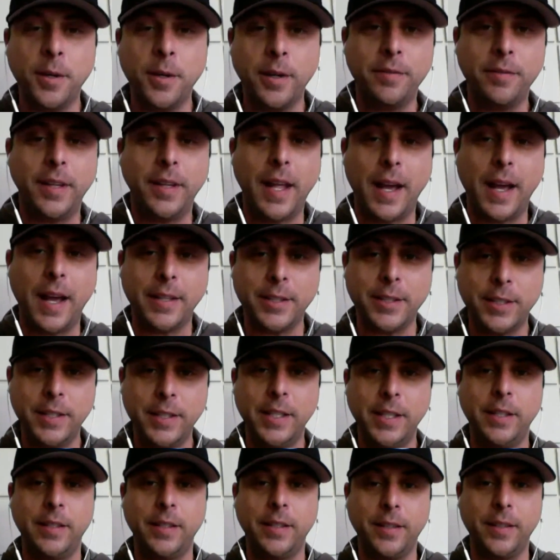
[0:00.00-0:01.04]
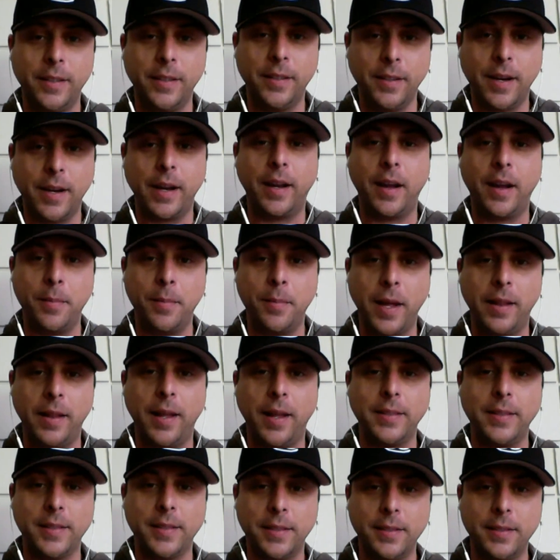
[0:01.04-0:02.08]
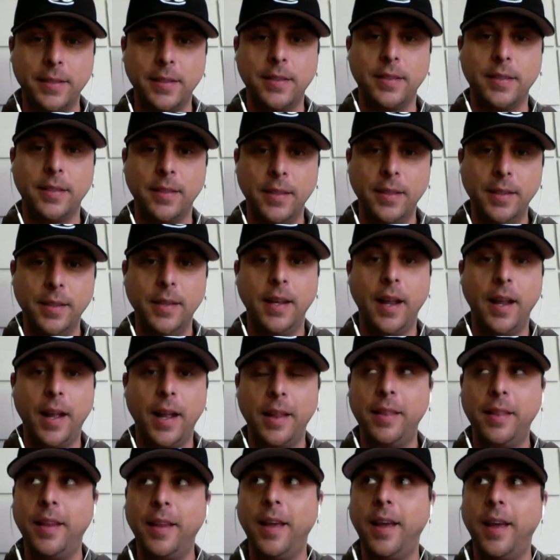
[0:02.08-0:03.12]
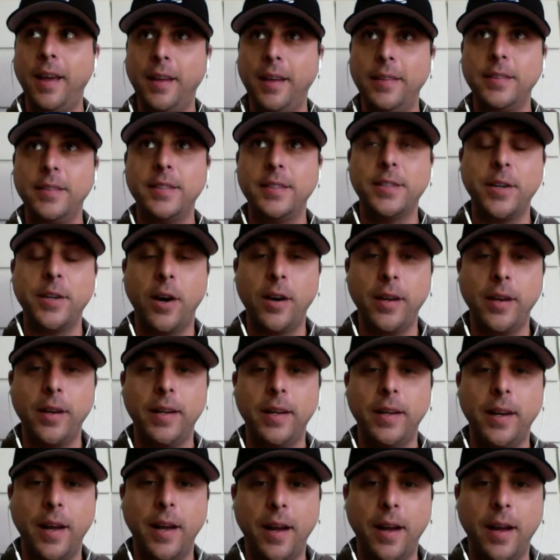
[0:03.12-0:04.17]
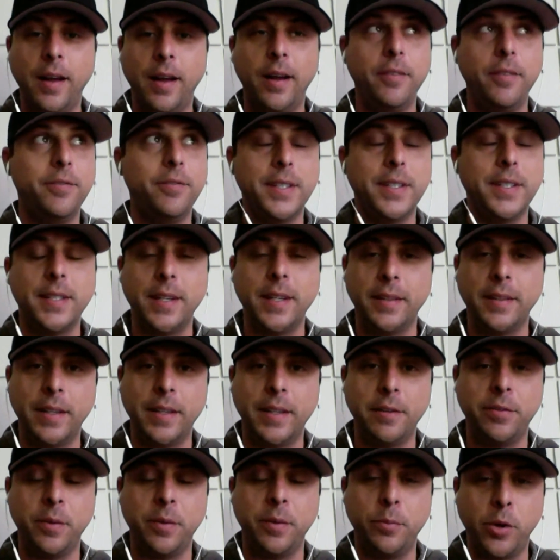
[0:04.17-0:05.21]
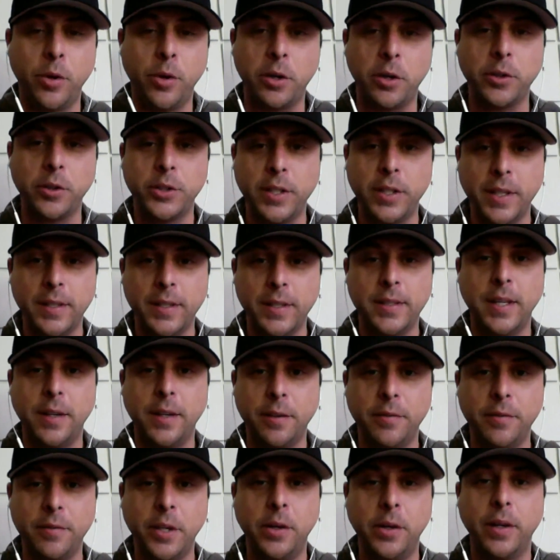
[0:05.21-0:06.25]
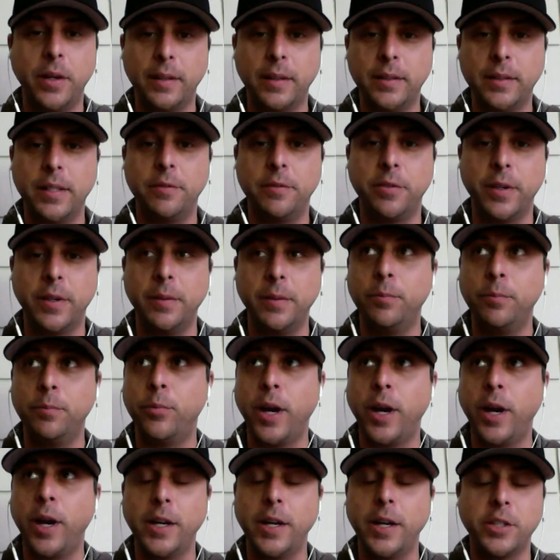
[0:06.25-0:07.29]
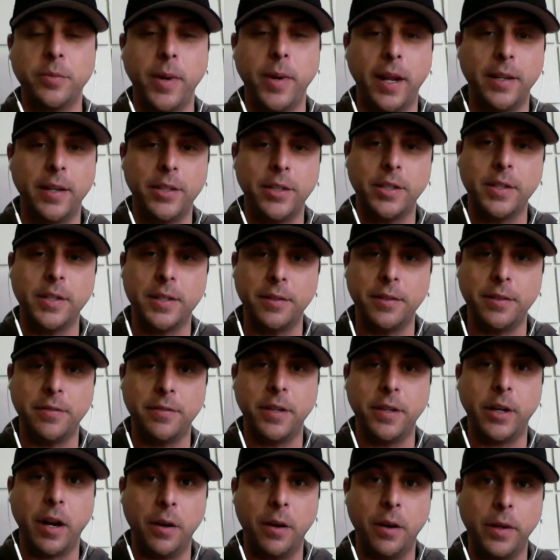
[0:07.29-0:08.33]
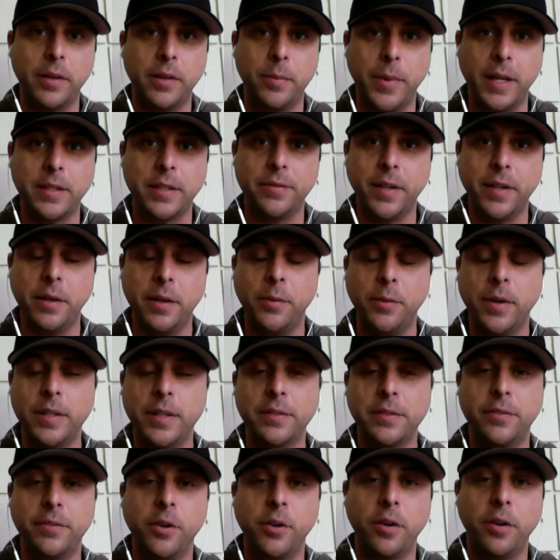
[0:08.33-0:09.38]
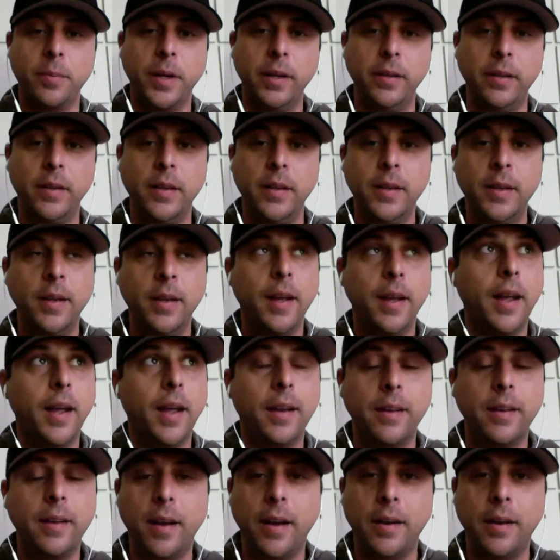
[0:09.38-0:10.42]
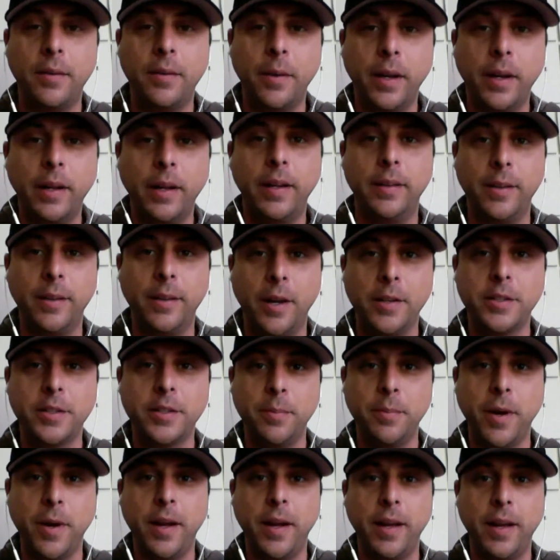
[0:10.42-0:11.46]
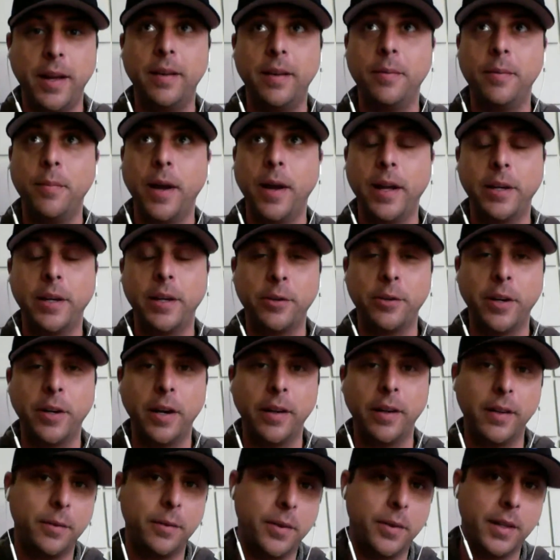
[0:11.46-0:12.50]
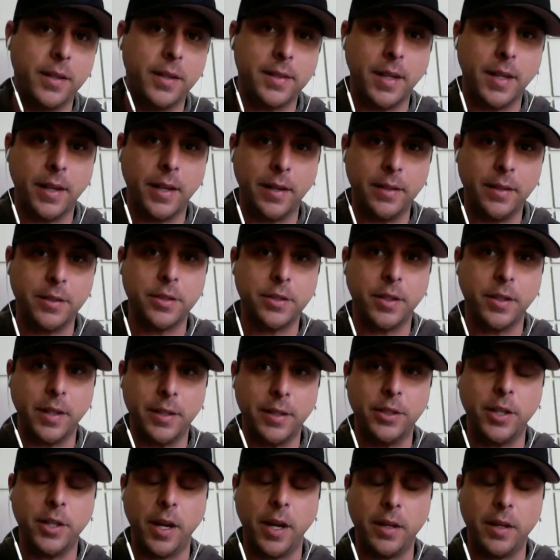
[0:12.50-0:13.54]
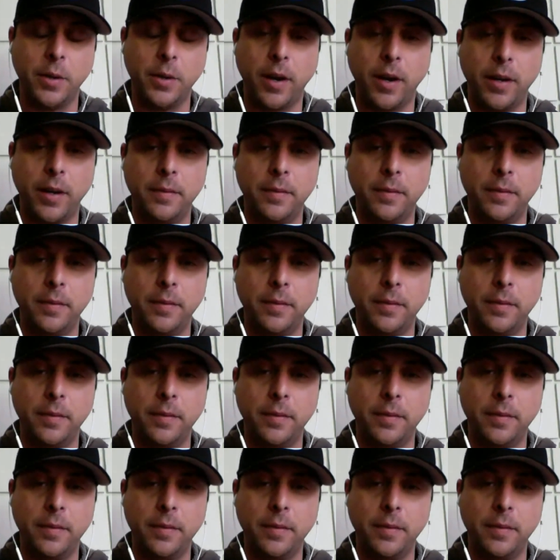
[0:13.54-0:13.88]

of last year, I got my license, and then started visiting the different brokerages, interviewing different branch managers to figure out what the best fit was for me, and really launched my career in the real estate industry in January.